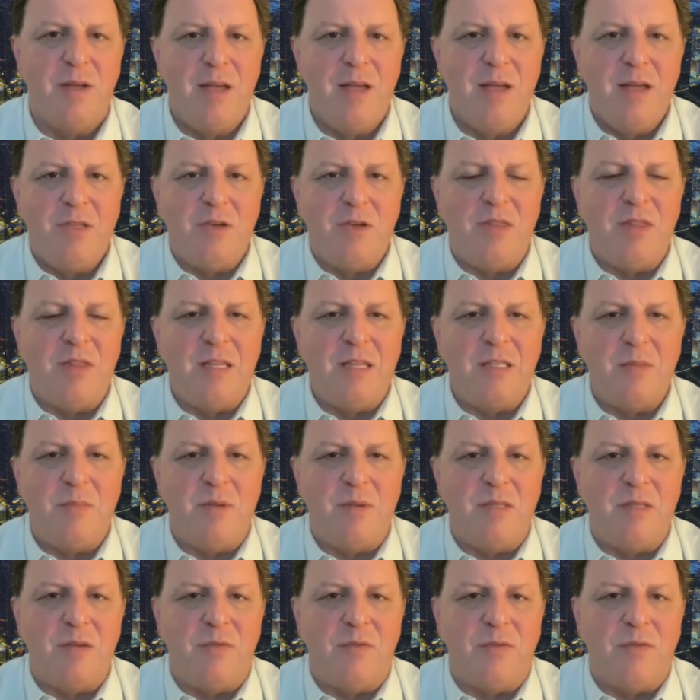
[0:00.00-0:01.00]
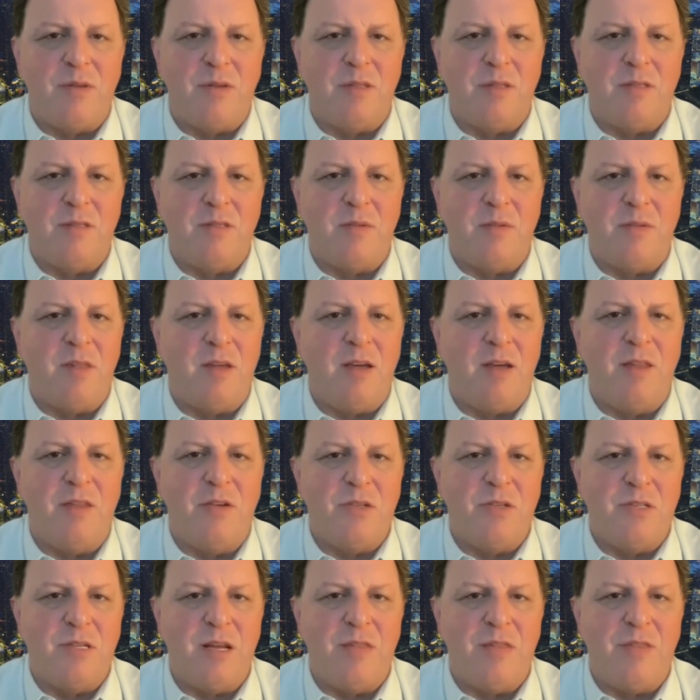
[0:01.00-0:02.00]
So I think that's a bit different than some of the others.
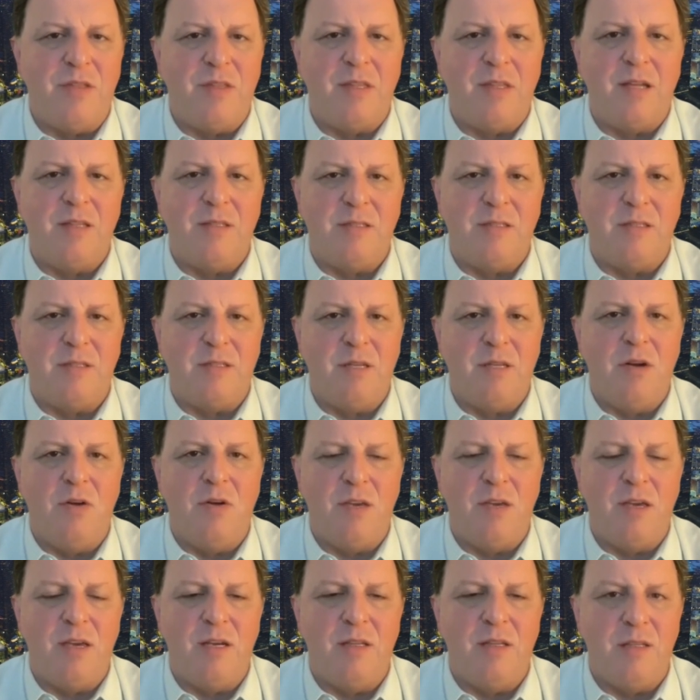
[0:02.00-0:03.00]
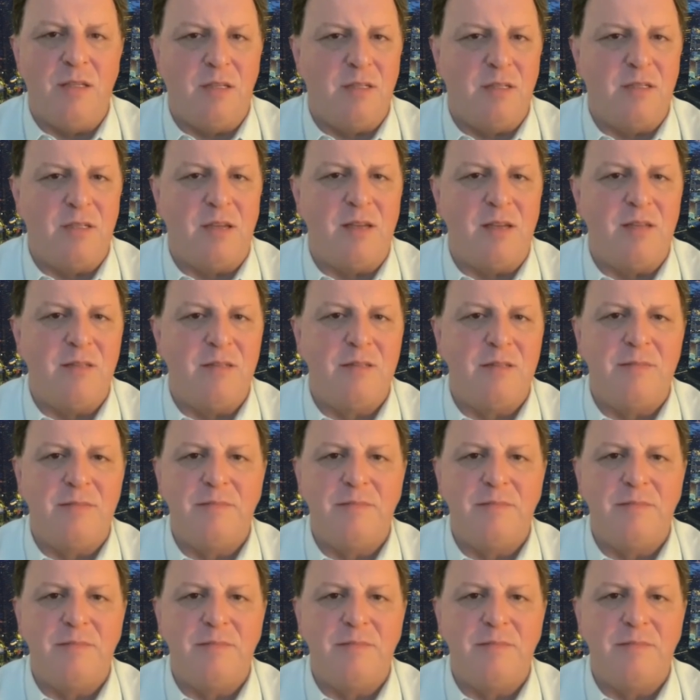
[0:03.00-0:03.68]
And I think that's, key to the success.